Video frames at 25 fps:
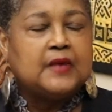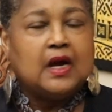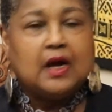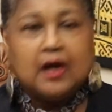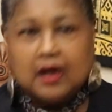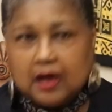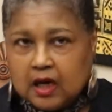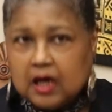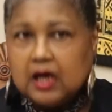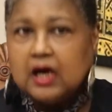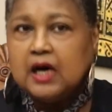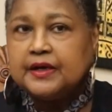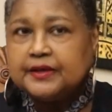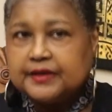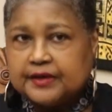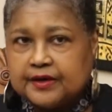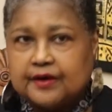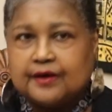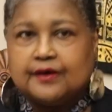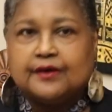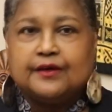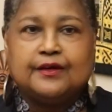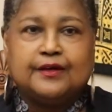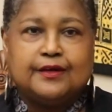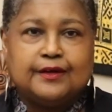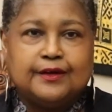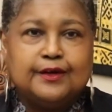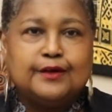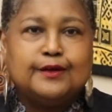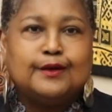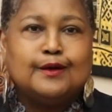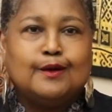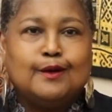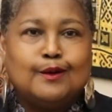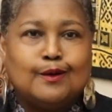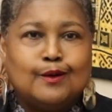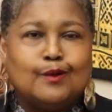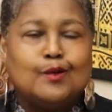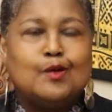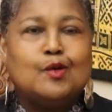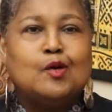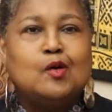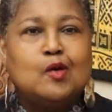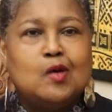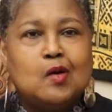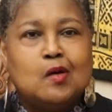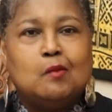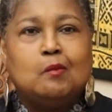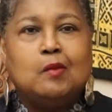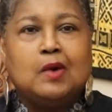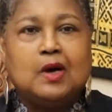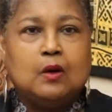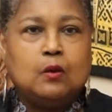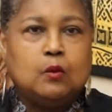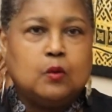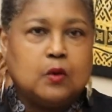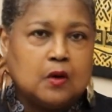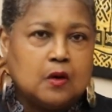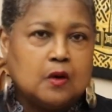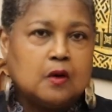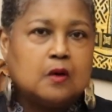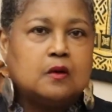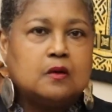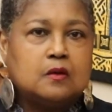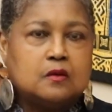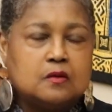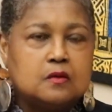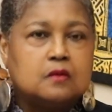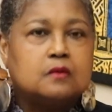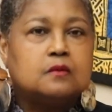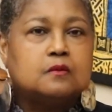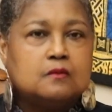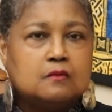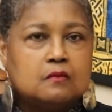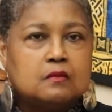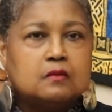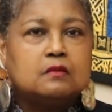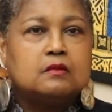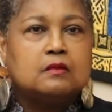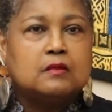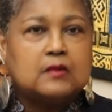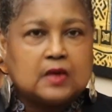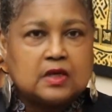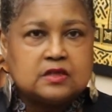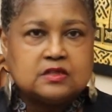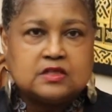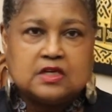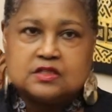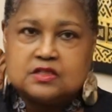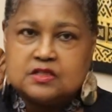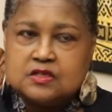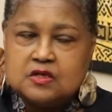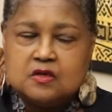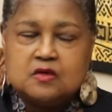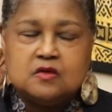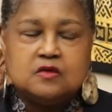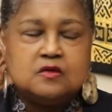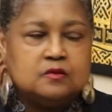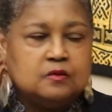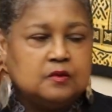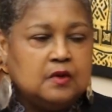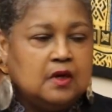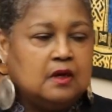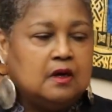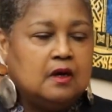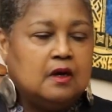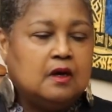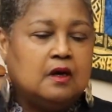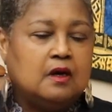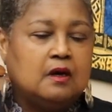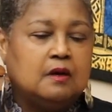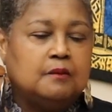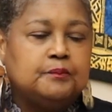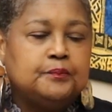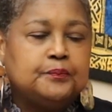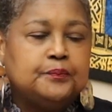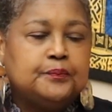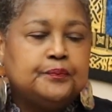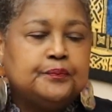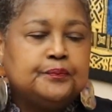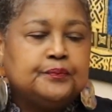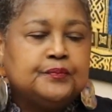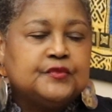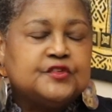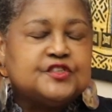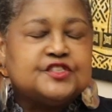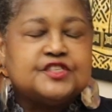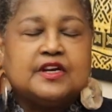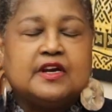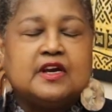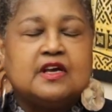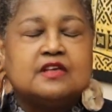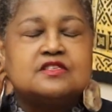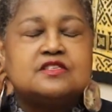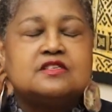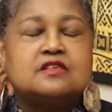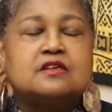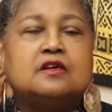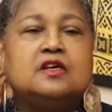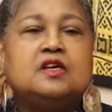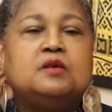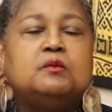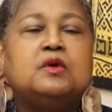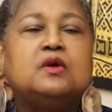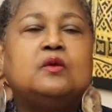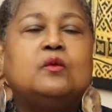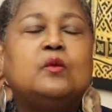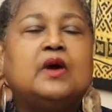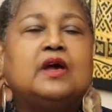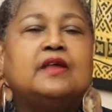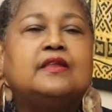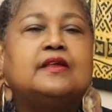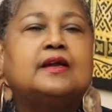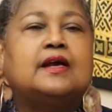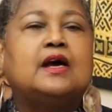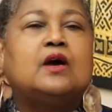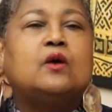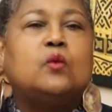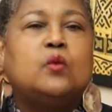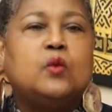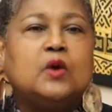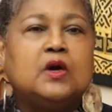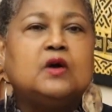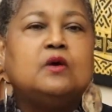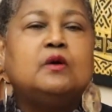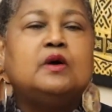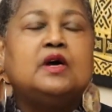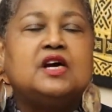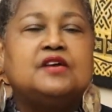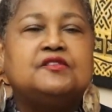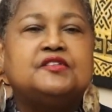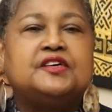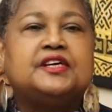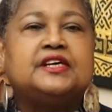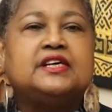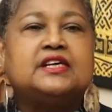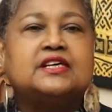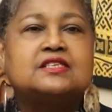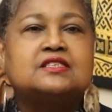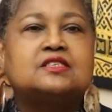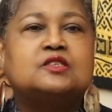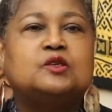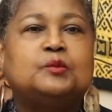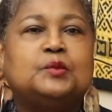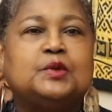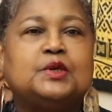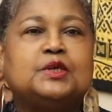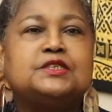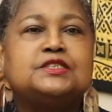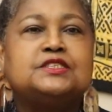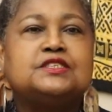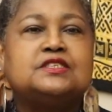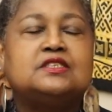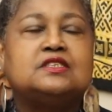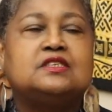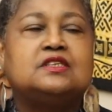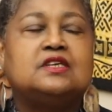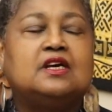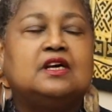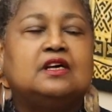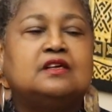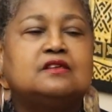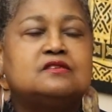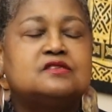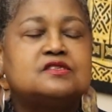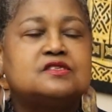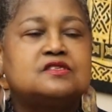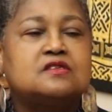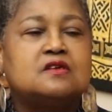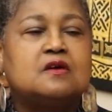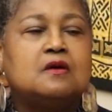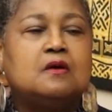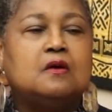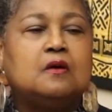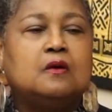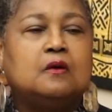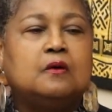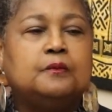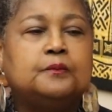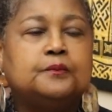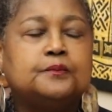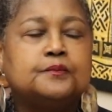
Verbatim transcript: honor, you know, my word, because I told uh, Chancellor Hemenway that I will have an exhibition. And so